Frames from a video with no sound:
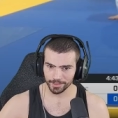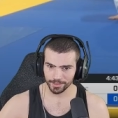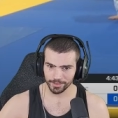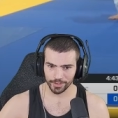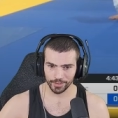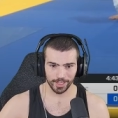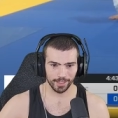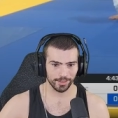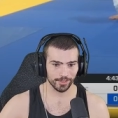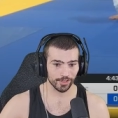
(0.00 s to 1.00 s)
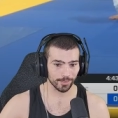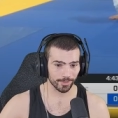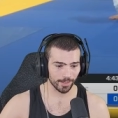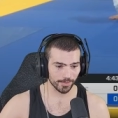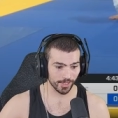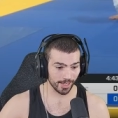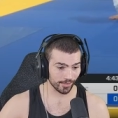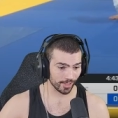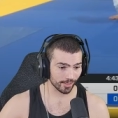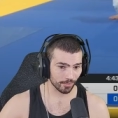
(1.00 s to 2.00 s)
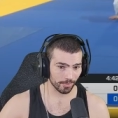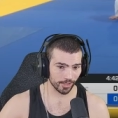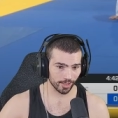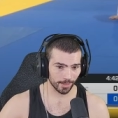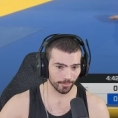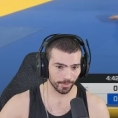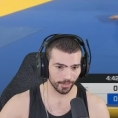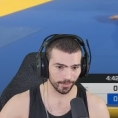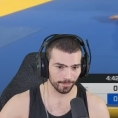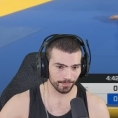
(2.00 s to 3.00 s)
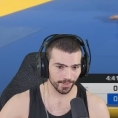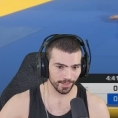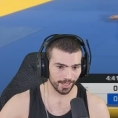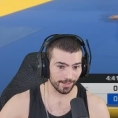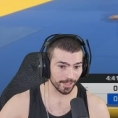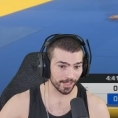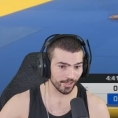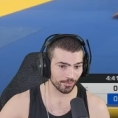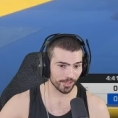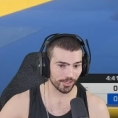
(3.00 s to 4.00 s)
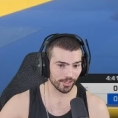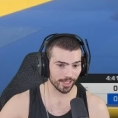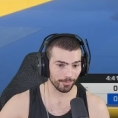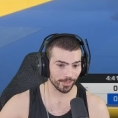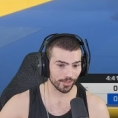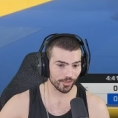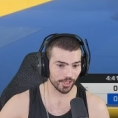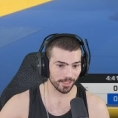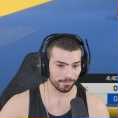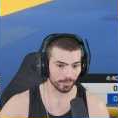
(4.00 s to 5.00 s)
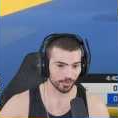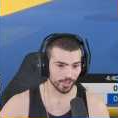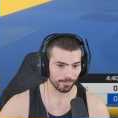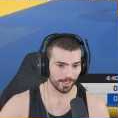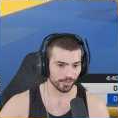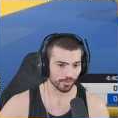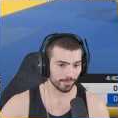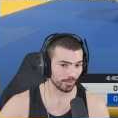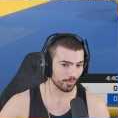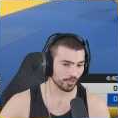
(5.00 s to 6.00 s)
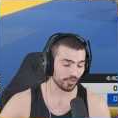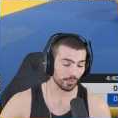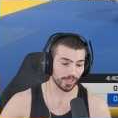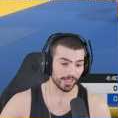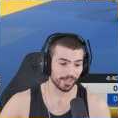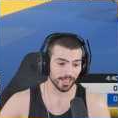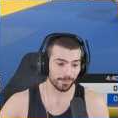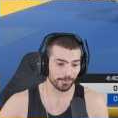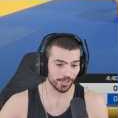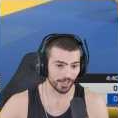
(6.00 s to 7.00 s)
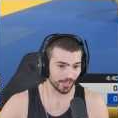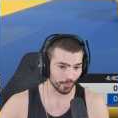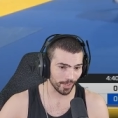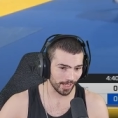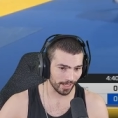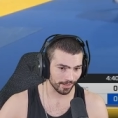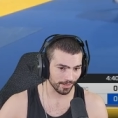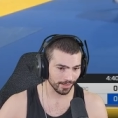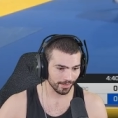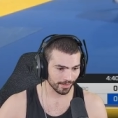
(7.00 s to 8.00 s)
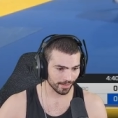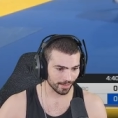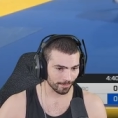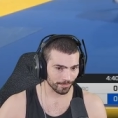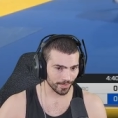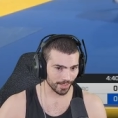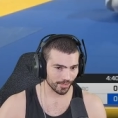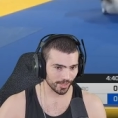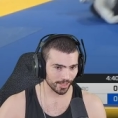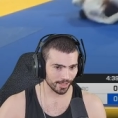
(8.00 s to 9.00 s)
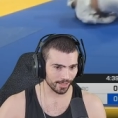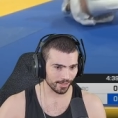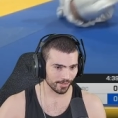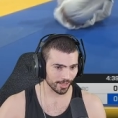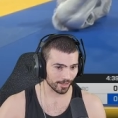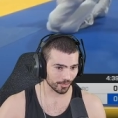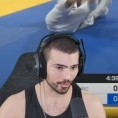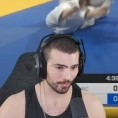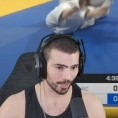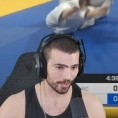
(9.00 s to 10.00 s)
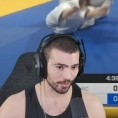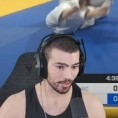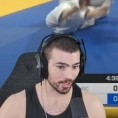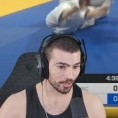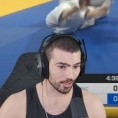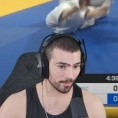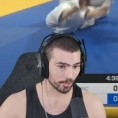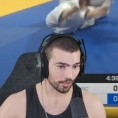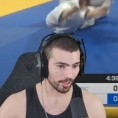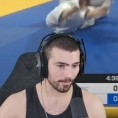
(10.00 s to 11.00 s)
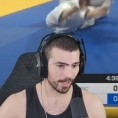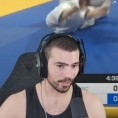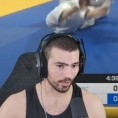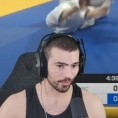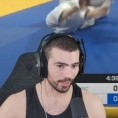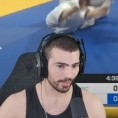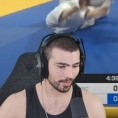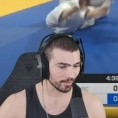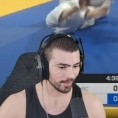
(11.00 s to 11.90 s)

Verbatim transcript: So yeah, this is the problem is that he actually gets to wrestle up from here. And because he's wrestling up with a cheating bullshit pants grip, you just don't get the option to get away. Um, this is a clusterfuck. You did a good job turning him back over here.